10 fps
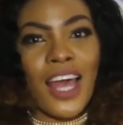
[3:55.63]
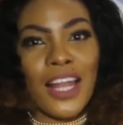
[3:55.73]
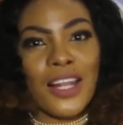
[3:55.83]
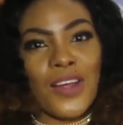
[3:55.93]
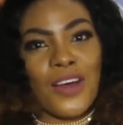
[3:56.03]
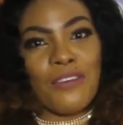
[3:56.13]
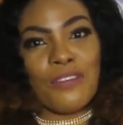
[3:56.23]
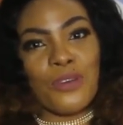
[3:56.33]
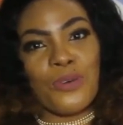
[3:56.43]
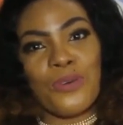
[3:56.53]
I
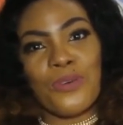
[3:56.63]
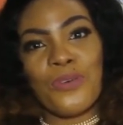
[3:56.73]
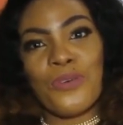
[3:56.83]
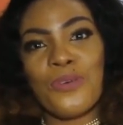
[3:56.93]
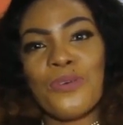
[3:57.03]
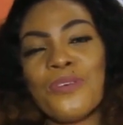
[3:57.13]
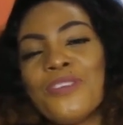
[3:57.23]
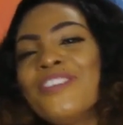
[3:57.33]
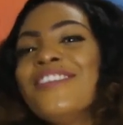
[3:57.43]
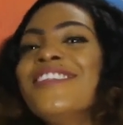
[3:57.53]
love
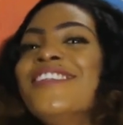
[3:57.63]
you.